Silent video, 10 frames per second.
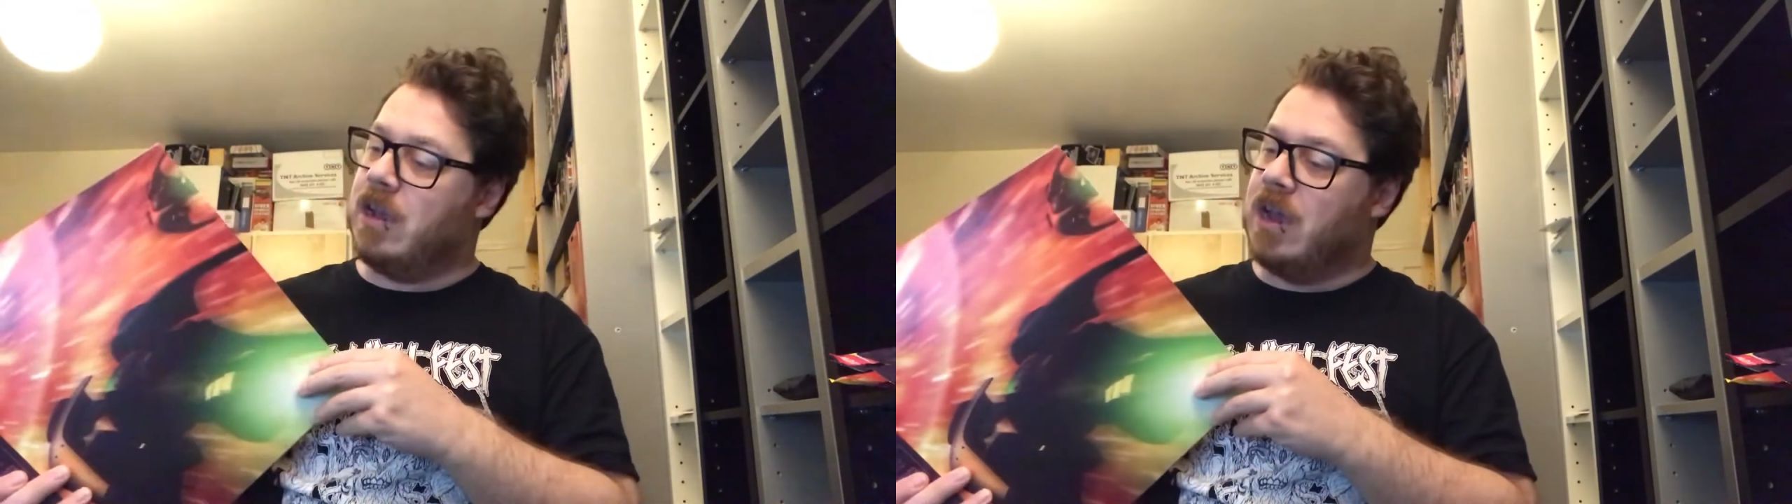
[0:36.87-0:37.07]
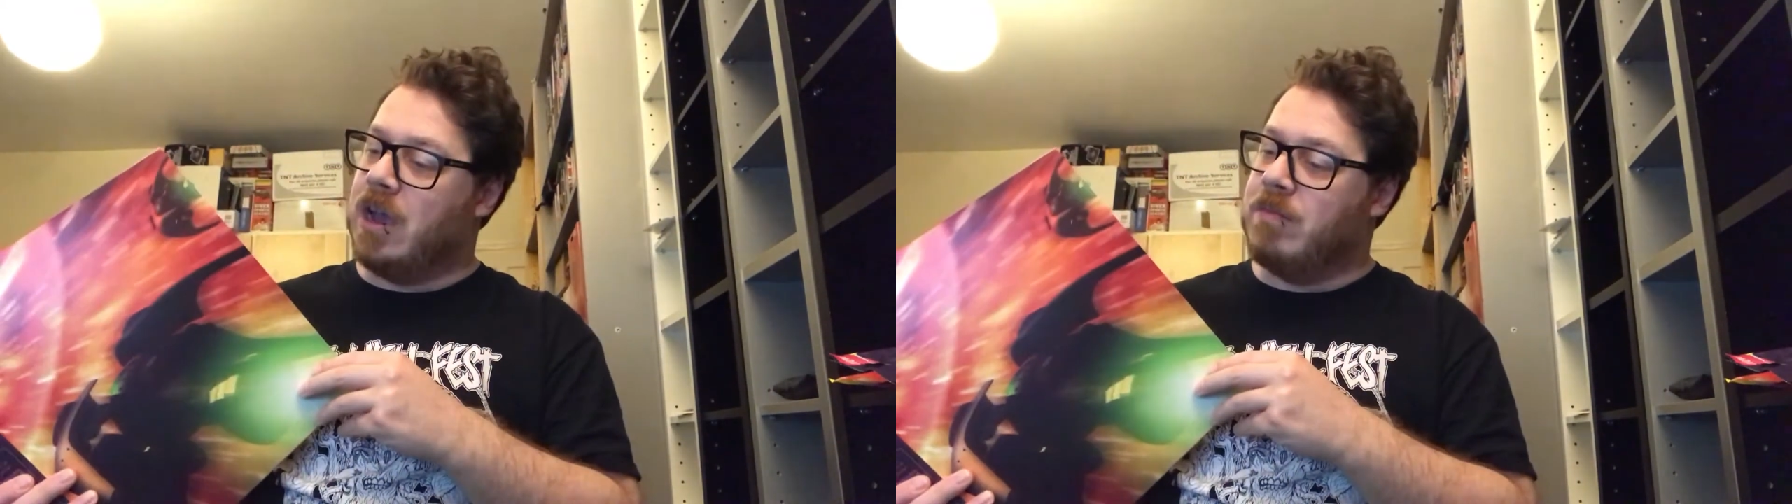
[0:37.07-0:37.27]

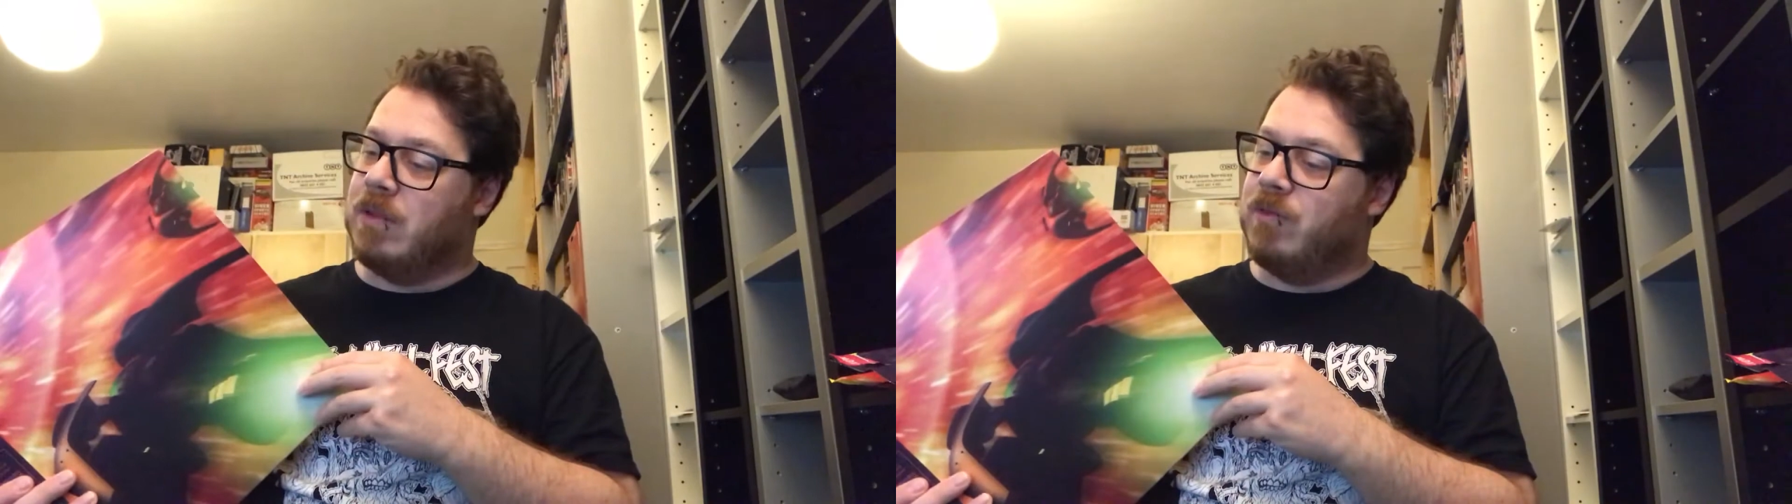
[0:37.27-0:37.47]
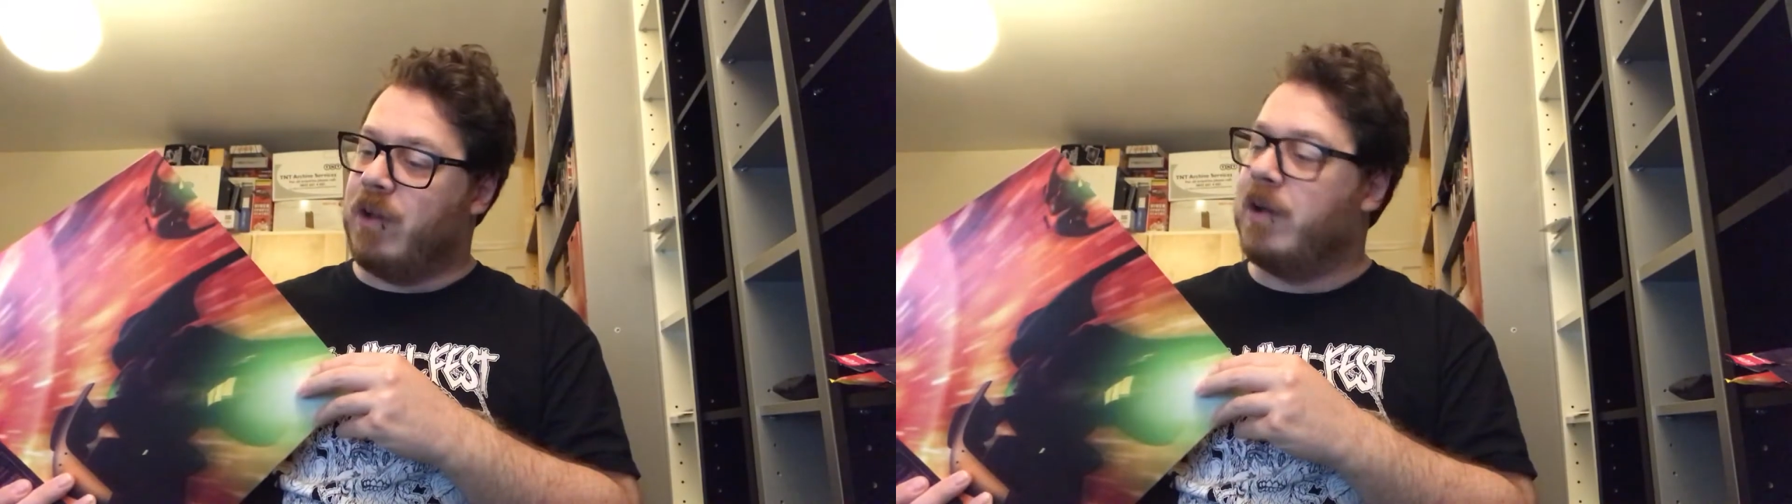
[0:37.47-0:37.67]

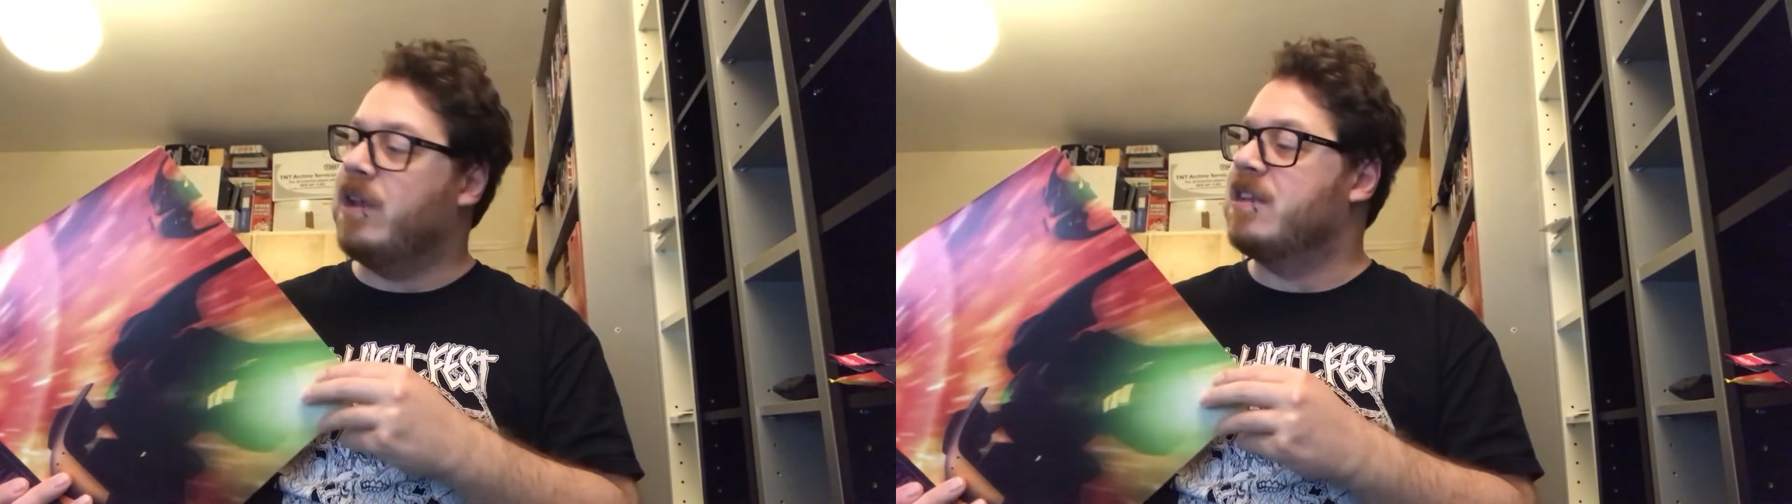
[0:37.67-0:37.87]
very